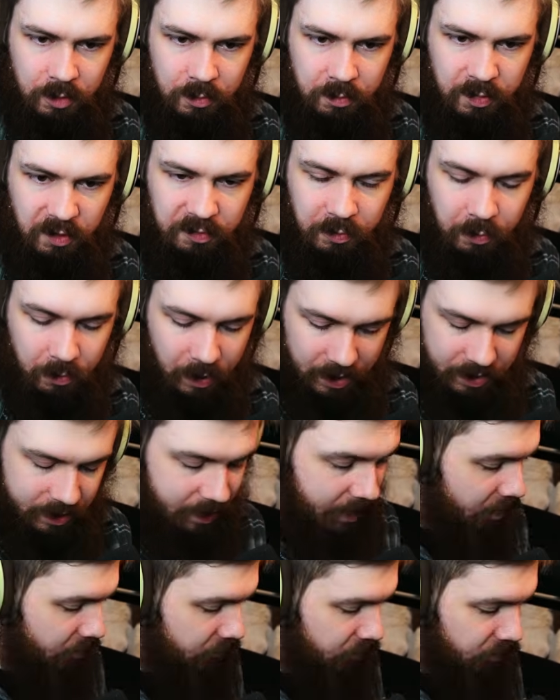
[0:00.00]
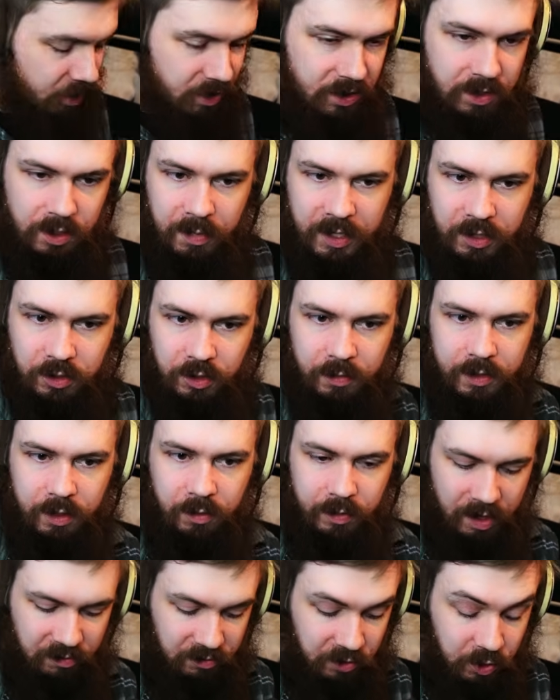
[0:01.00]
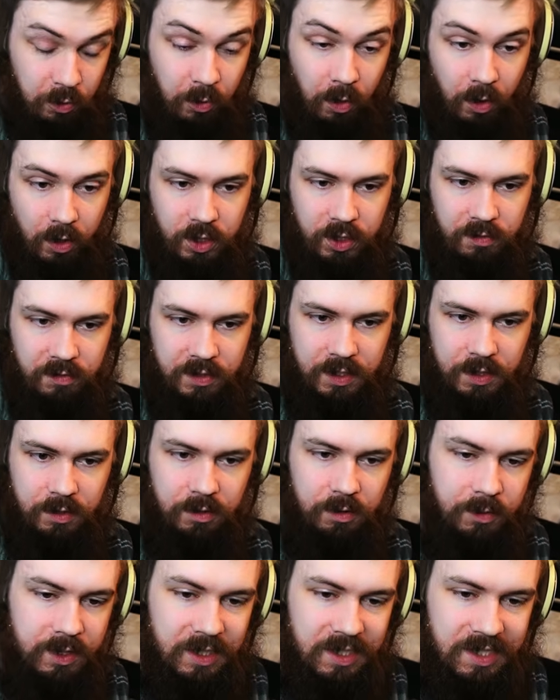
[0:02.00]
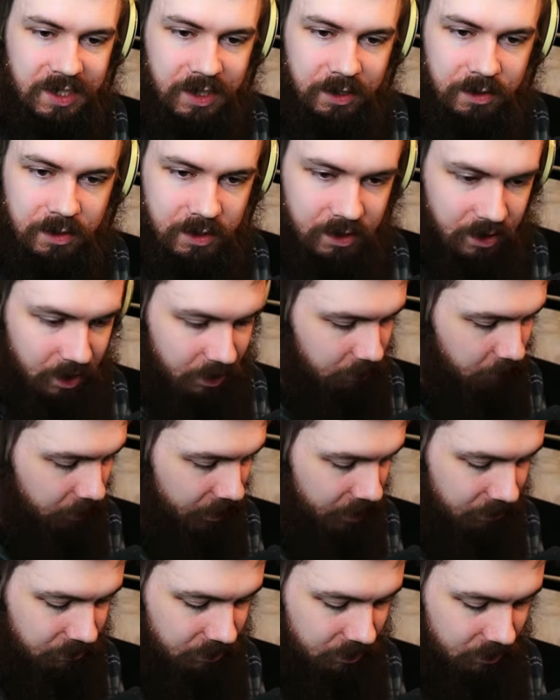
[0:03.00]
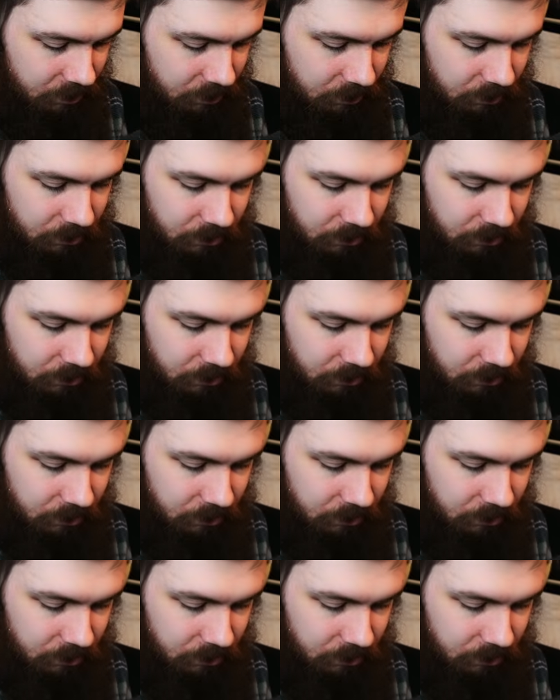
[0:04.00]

But for right now, just to make sure we don't have too harsh of a sound, I'm going to stick to sine waves.